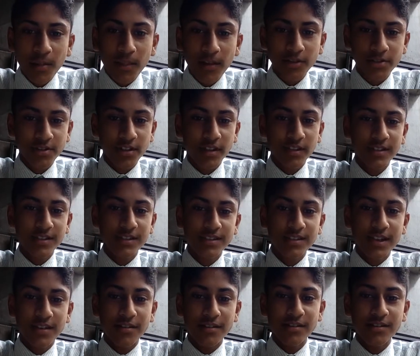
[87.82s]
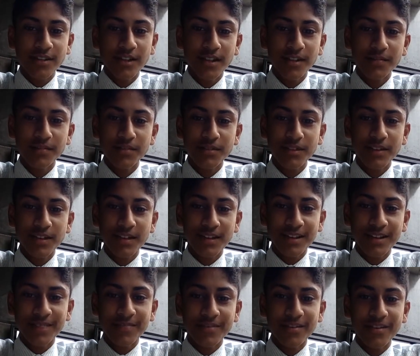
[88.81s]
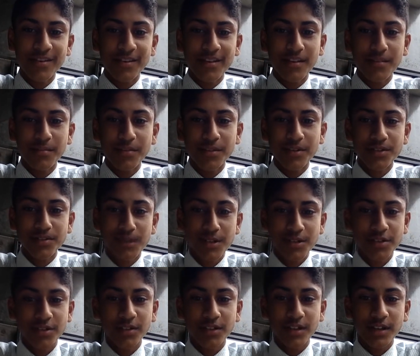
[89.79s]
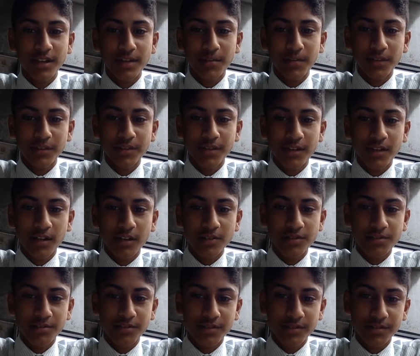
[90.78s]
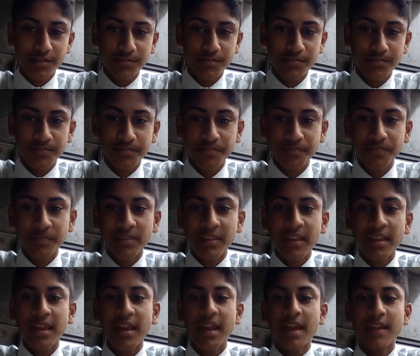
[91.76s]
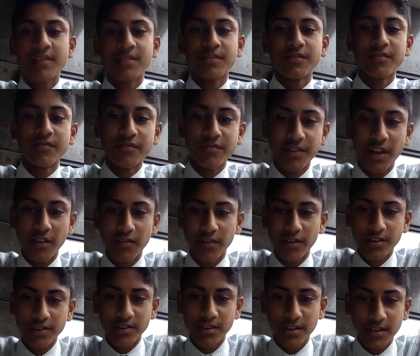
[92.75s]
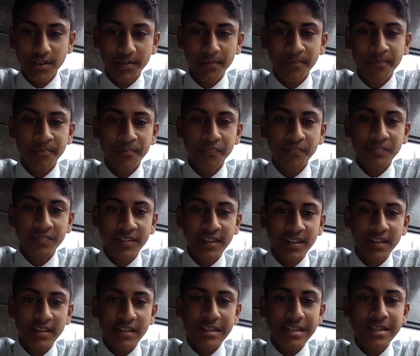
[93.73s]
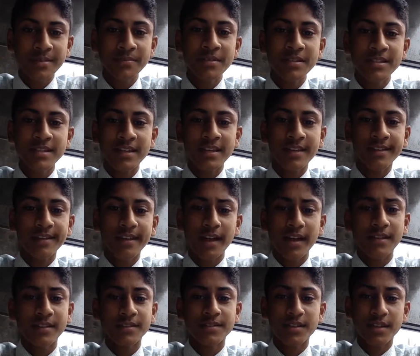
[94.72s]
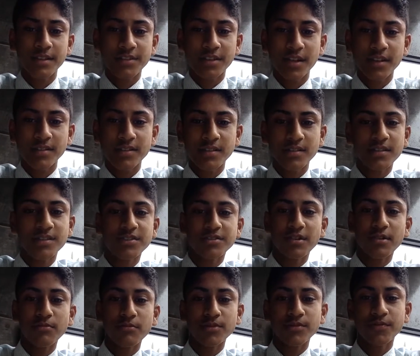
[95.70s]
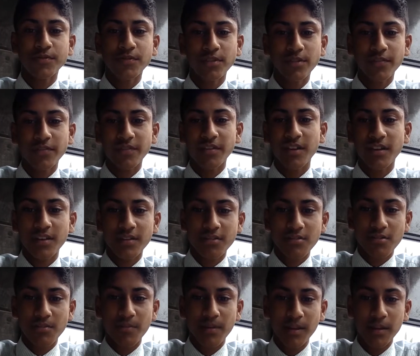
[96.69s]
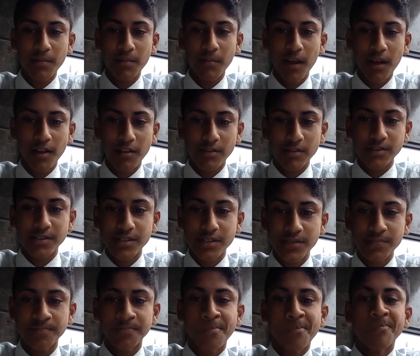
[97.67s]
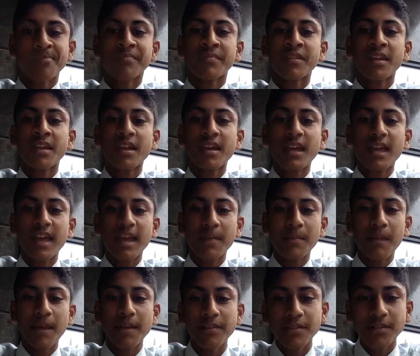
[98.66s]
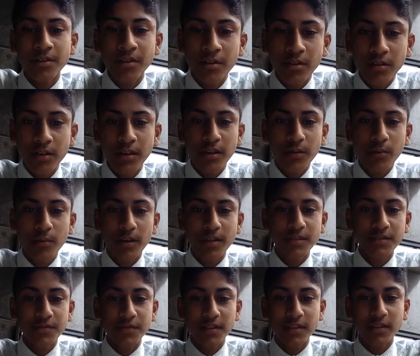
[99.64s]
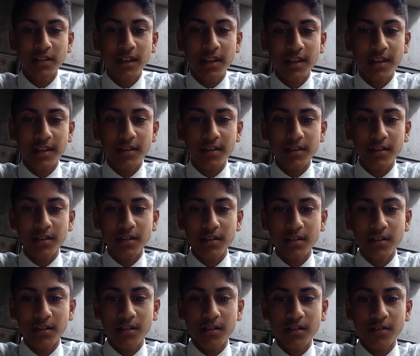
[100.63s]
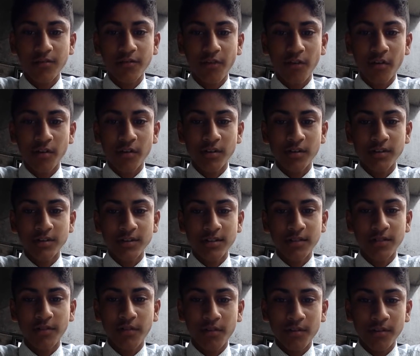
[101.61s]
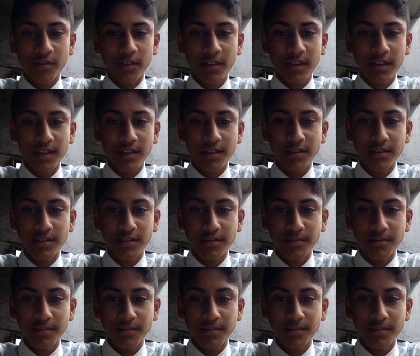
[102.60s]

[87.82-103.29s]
Australia's stereotypes in community, but especially in multiculturalism and diversity. This can be seen in lines such as, "The street was full of European migrants." It made the newlyweds feel like foreigners in foreign land.